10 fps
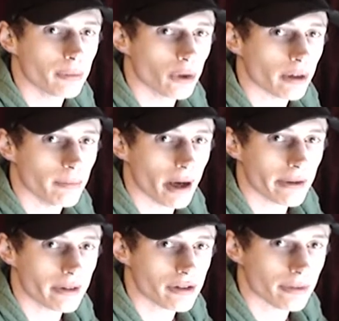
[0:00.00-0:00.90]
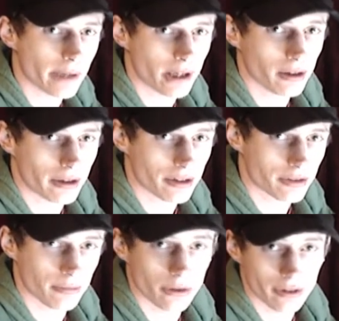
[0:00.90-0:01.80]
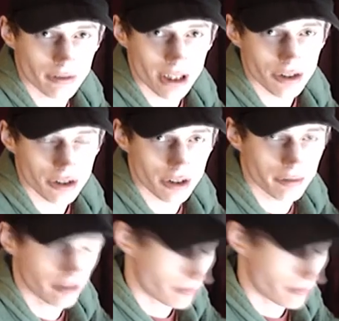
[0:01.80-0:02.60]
more components and we can look at some more advanced stuff.